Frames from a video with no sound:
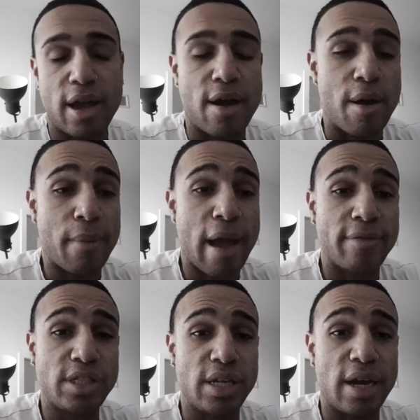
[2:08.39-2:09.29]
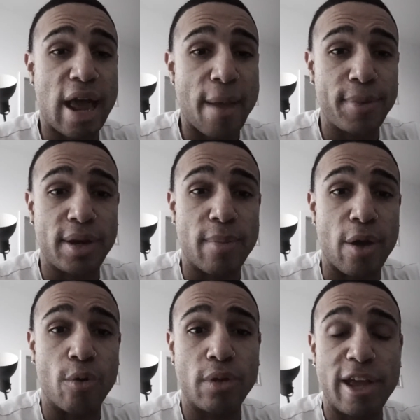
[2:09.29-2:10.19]
I've seen it happen in
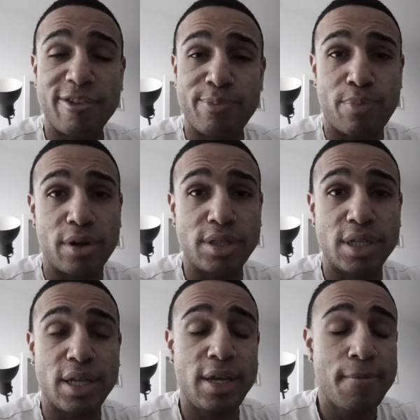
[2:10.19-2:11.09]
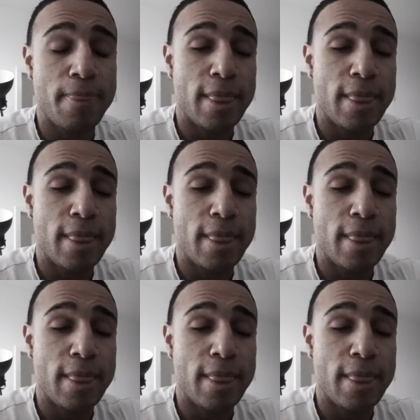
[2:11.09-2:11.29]
my own life personally.